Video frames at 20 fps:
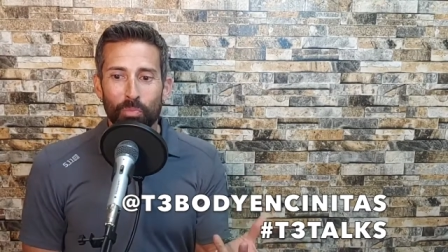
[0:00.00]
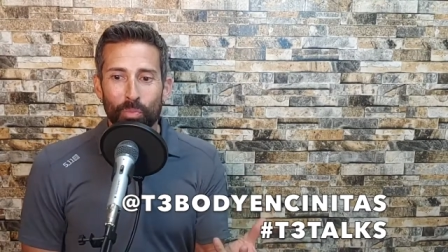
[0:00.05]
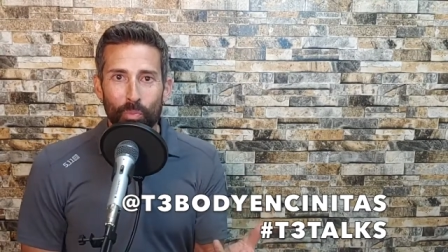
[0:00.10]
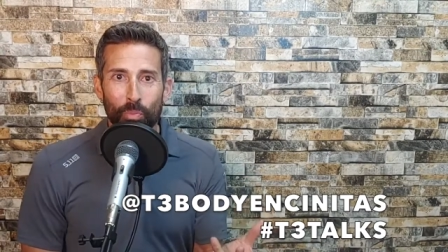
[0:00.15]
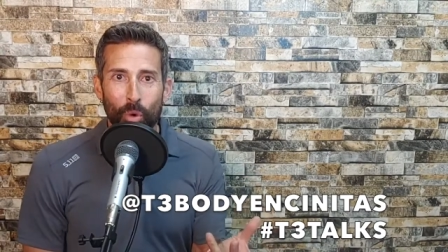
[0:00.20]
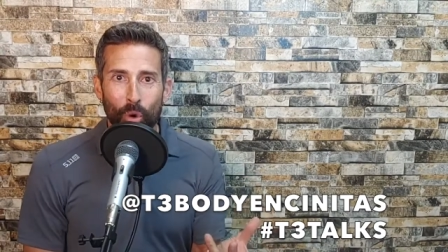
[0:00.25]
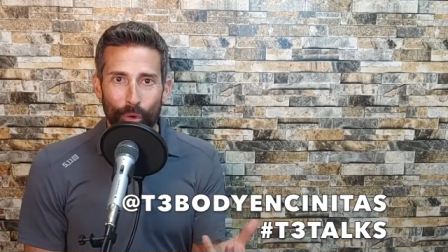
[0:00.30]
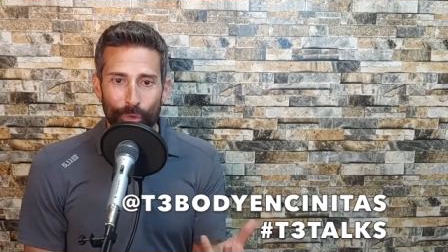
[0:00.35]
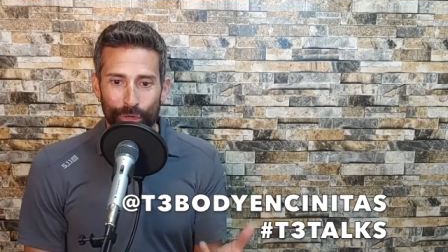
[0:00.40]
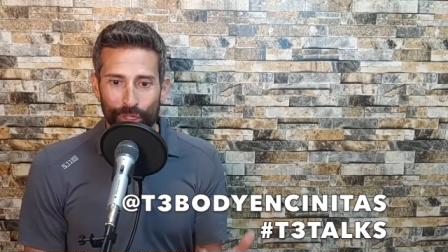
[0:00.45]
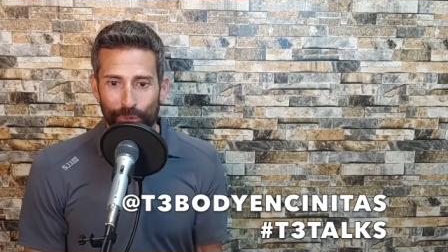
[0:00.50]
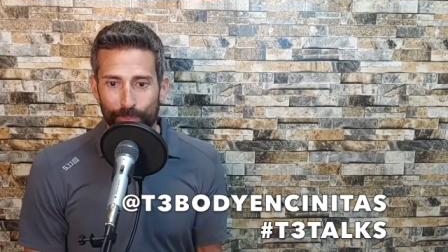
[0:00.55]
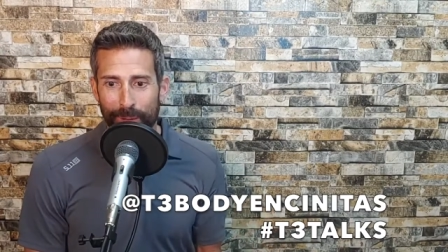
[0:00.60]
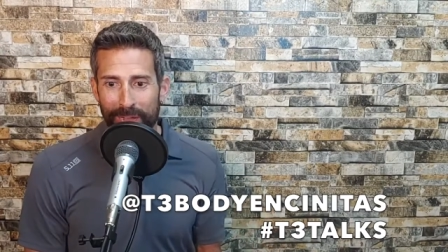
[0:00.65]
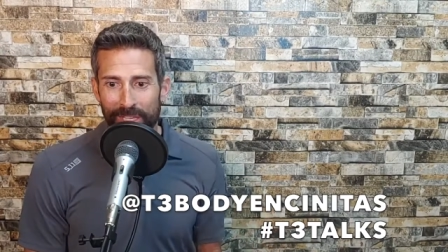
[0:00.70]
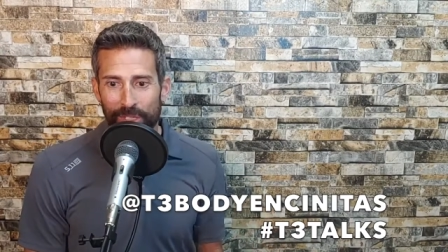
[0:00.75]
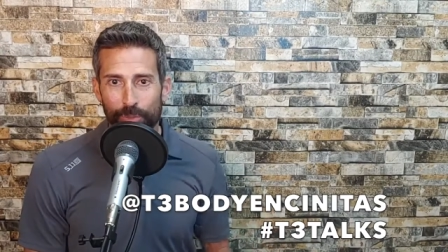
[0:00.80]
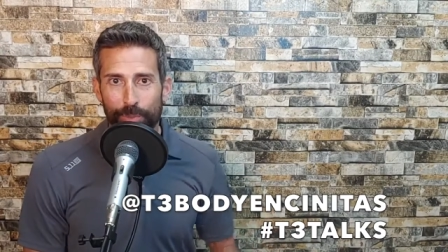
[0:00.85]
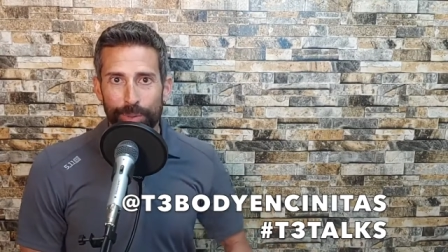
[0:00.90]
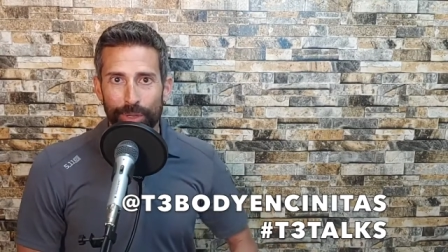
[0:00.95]
more
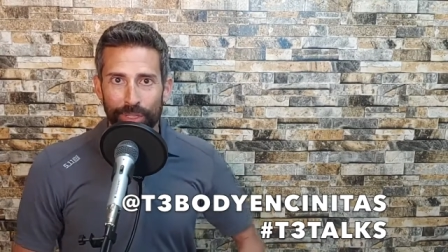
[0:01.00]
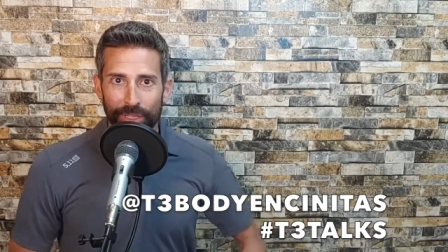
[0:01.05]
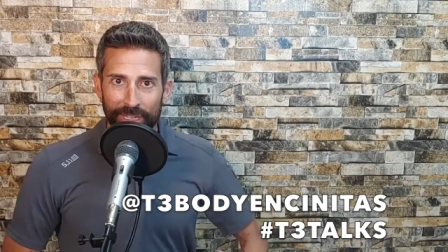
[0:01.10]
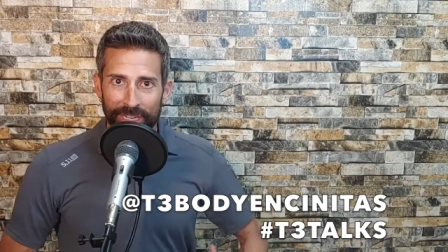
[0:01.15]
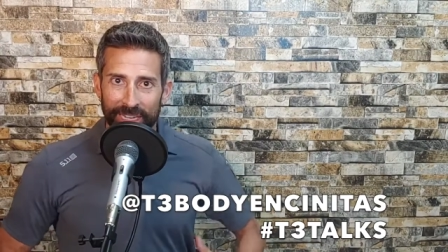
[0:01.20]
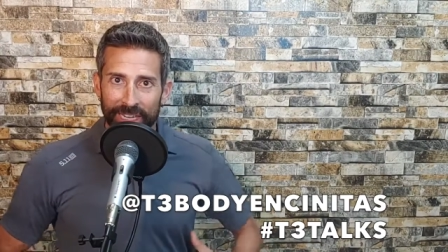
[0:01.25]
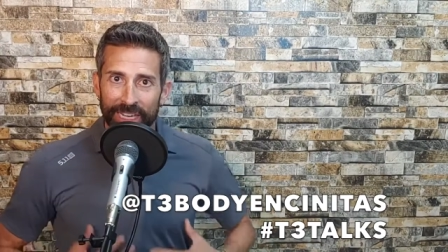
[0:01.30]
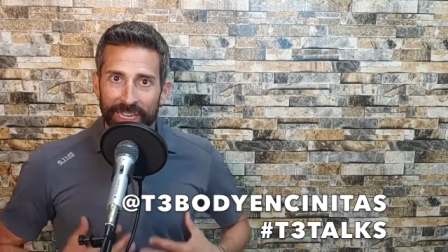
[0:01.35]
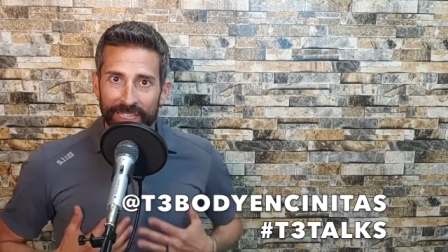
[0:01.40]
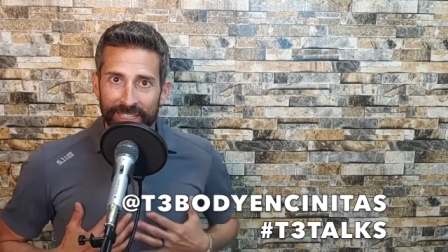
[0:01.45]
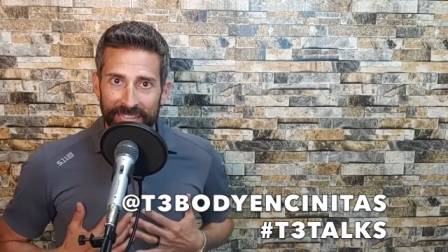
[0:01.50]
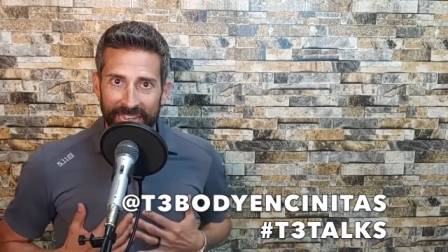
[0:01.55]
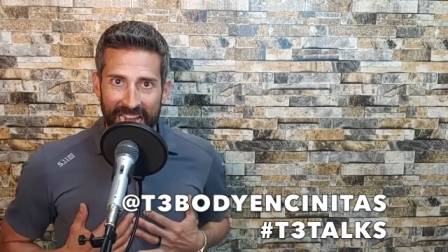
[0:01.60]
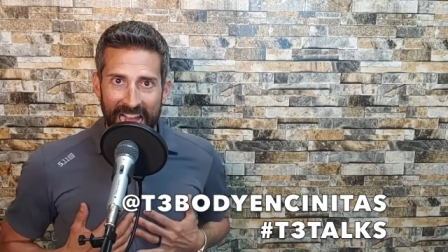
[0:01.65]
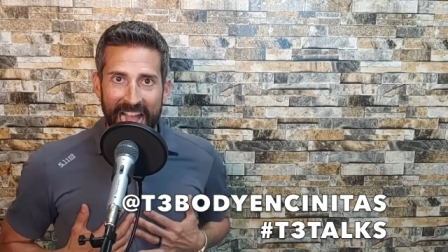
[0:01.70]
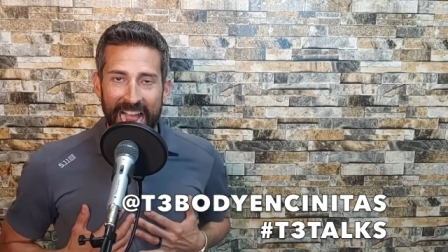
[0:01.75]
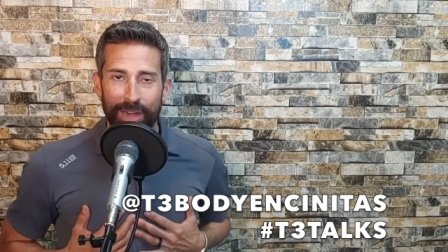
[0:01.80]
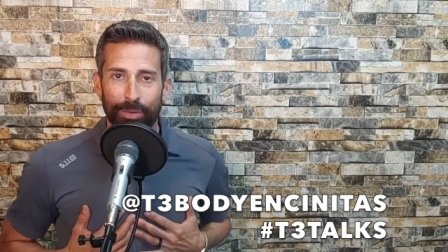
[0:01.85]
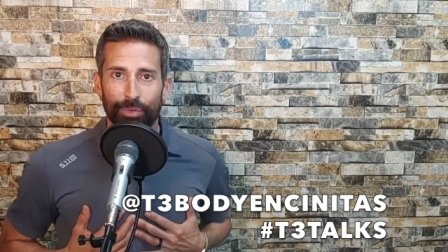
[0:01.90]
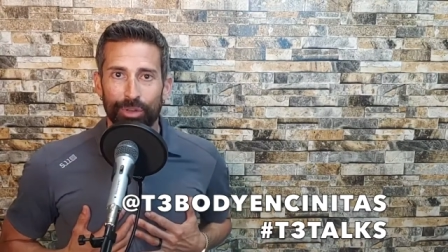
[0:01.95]
responsibility that
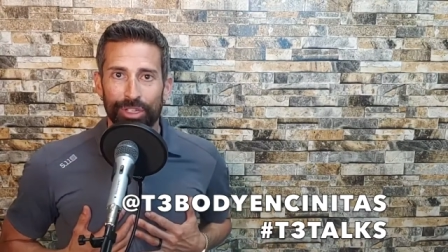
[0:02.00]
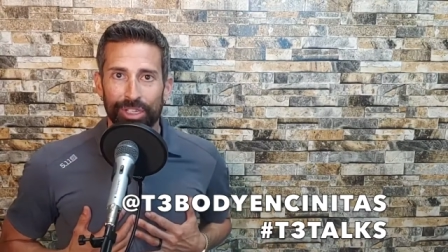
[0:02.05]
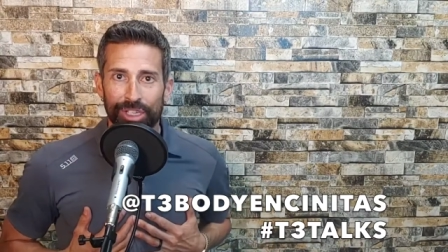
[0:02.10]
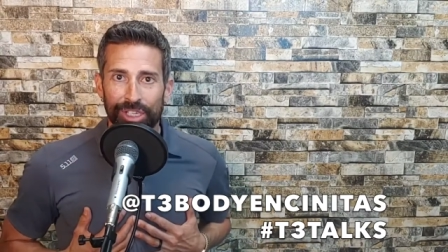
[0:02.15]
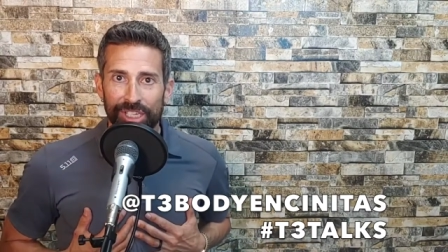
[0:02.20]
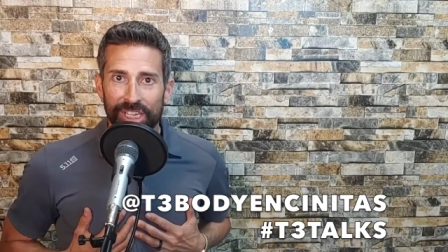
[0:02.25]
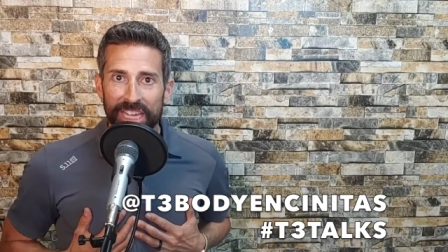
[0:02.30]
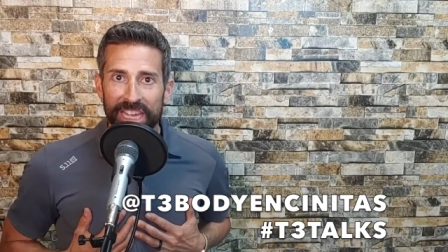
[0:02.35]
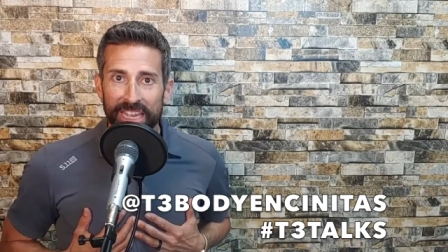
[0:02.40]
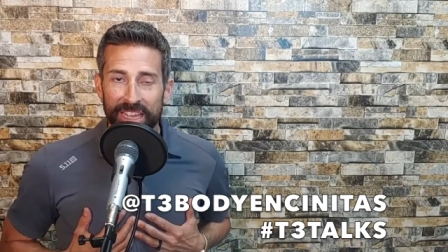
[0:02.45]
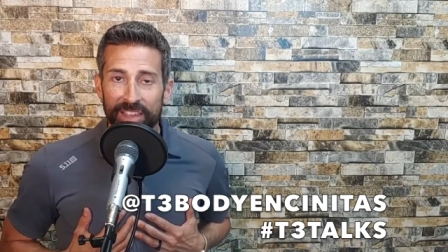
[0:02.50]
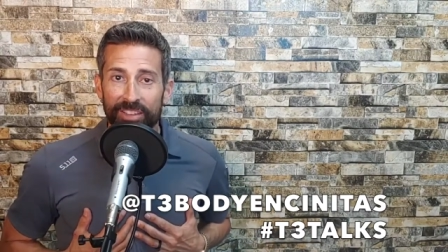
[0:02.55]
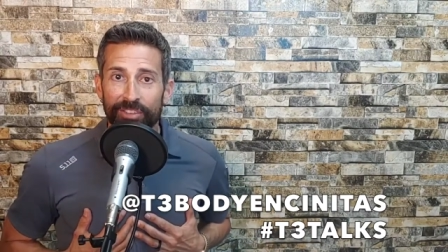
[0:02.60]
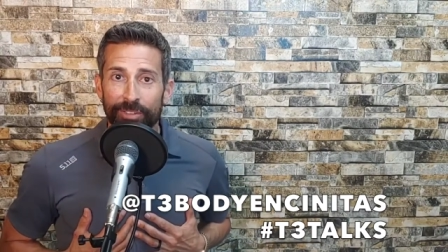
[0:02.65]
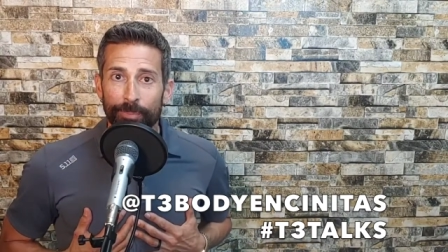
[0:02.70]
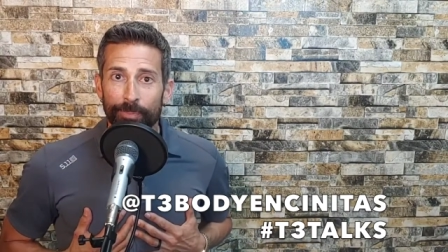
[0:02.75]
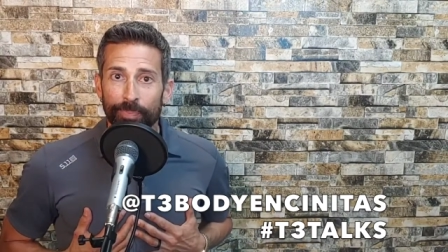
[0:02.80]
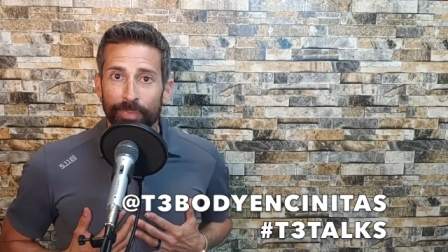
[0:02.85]
I receive,